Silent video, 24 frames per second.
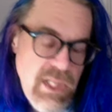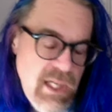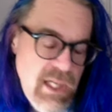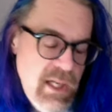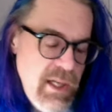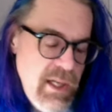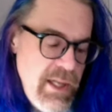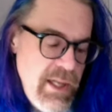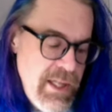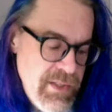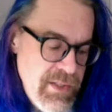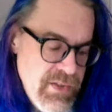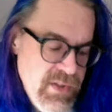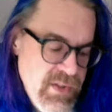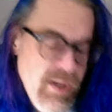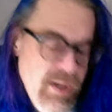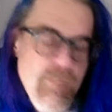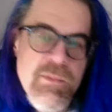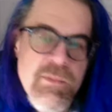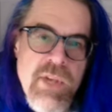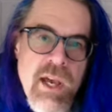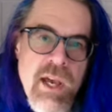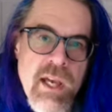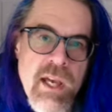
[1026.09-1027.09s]
and
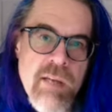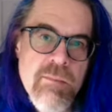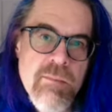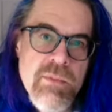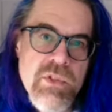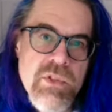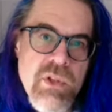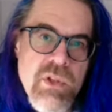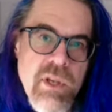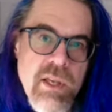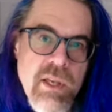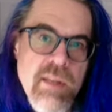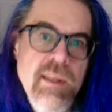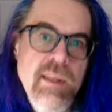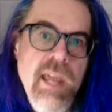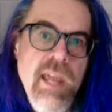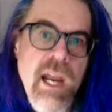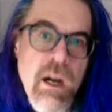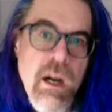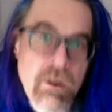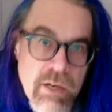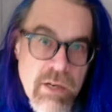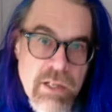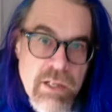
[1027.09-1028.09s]
sometimes a
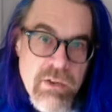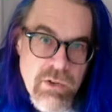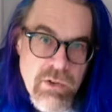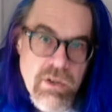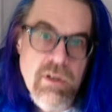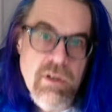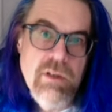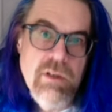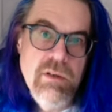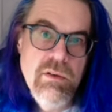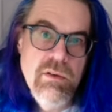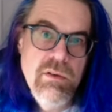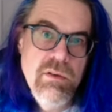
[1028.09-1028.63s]
character